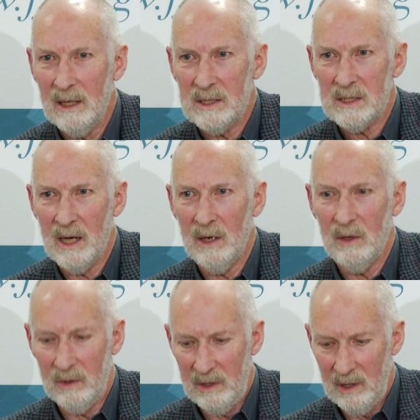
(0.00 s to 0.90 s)

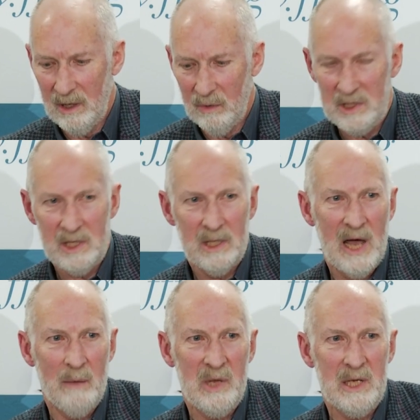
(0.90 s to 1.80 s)
So, you know, we should
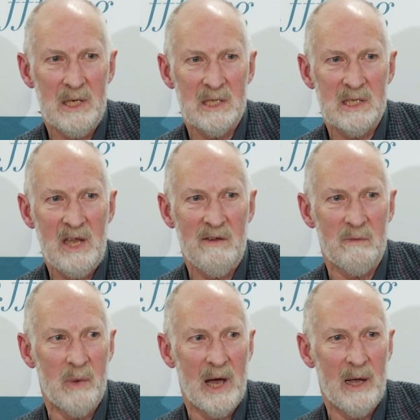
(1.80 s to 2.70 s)
not be
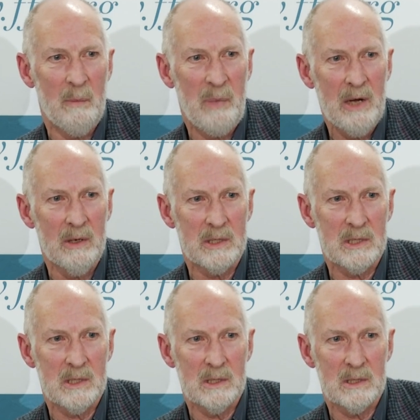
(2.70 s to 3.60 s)
deceived by
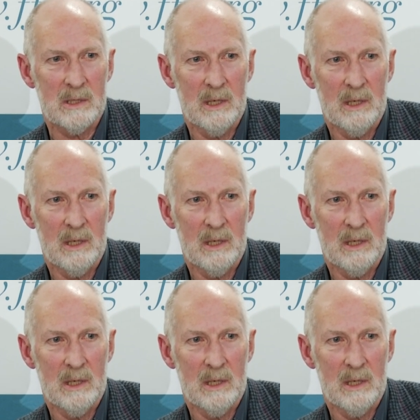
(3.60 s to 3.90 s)
appearances,